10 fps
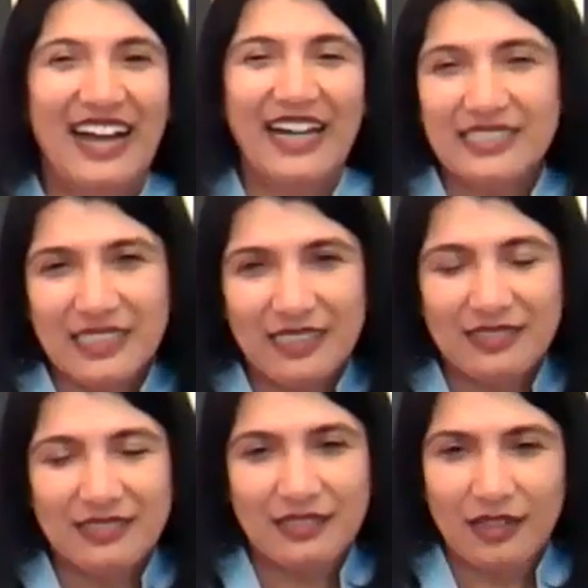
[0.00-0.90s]
I said,
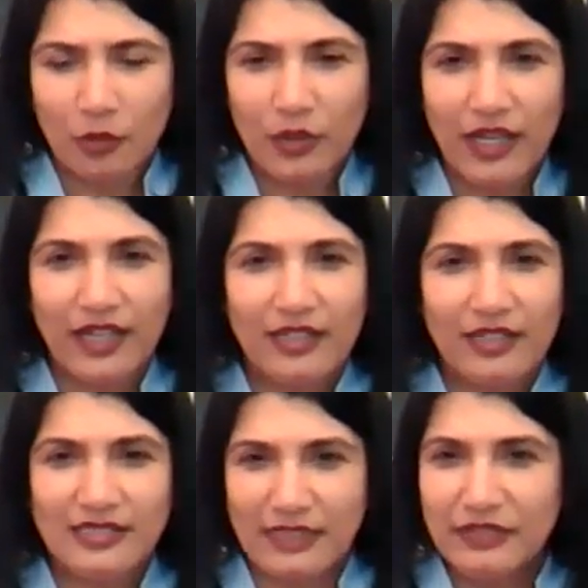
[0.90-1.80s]
okay,
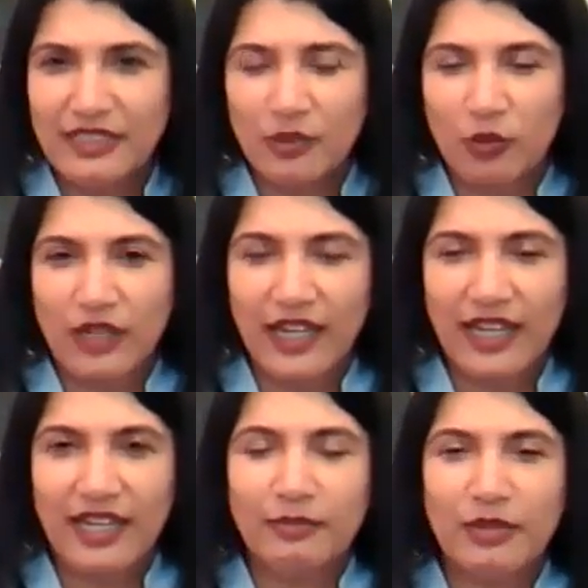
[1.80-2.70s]
is everything
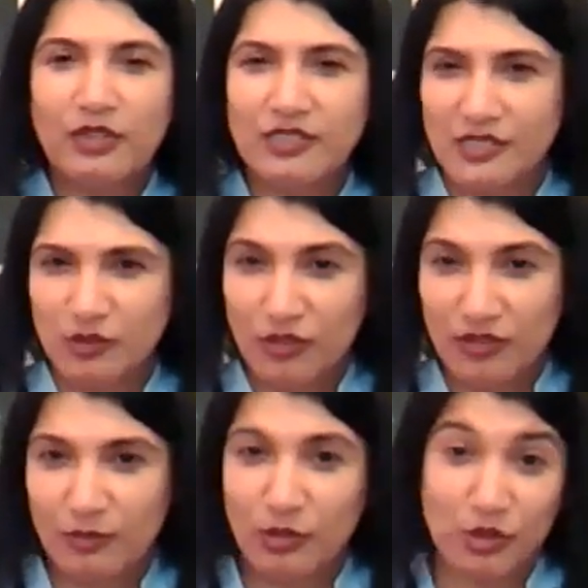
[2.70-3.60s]
okay? Because
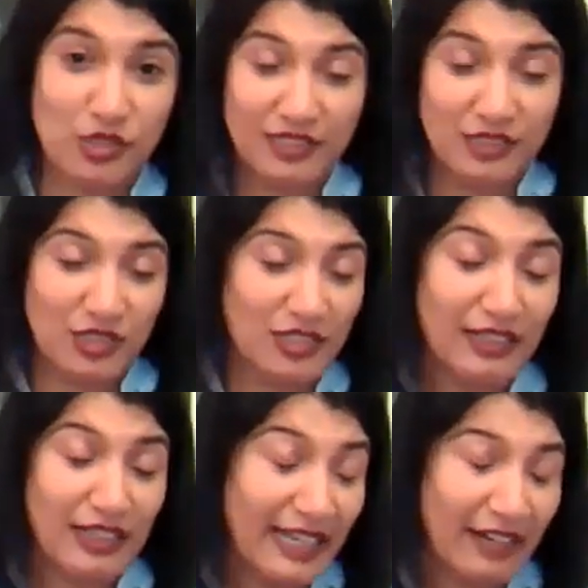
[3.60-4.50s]
she
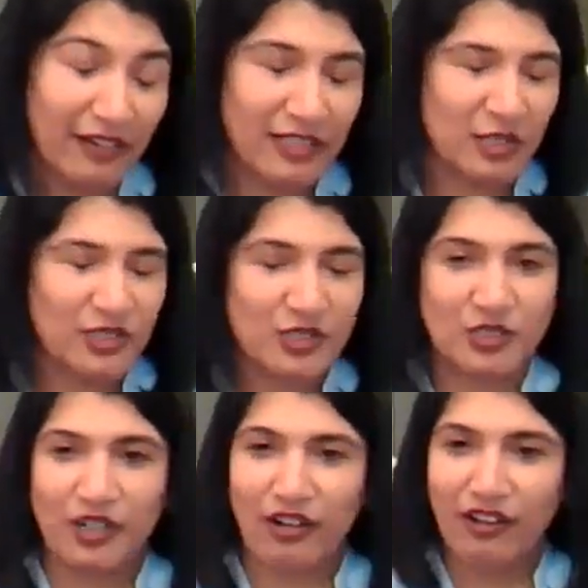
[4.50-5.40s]
didn't like her internist to start